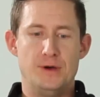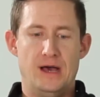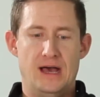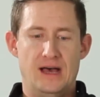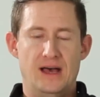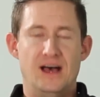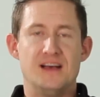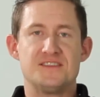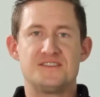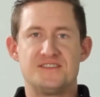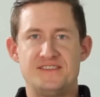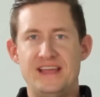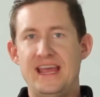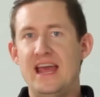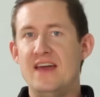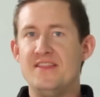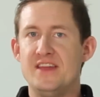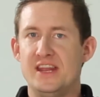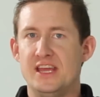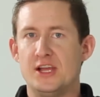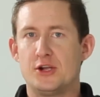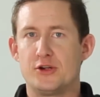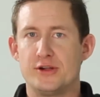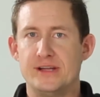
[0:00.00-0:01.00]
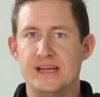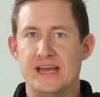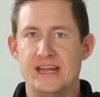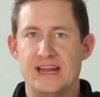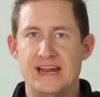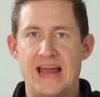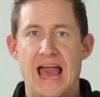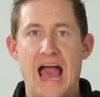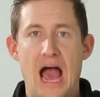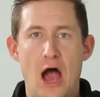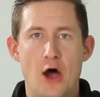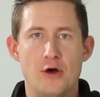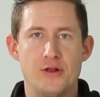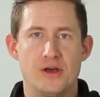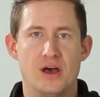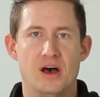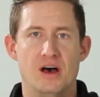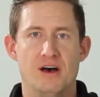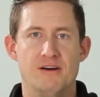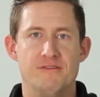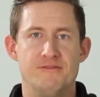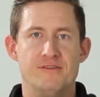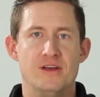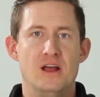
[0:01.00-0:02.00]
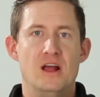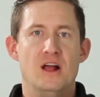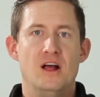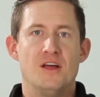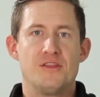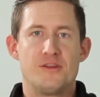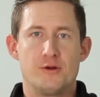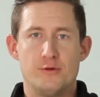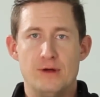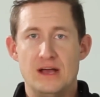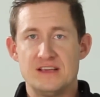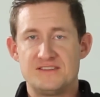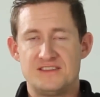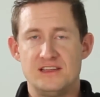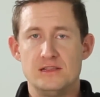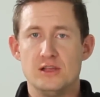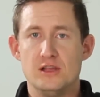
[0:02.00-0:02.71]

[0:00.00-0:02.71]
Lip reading: a stand that he created out of the rusty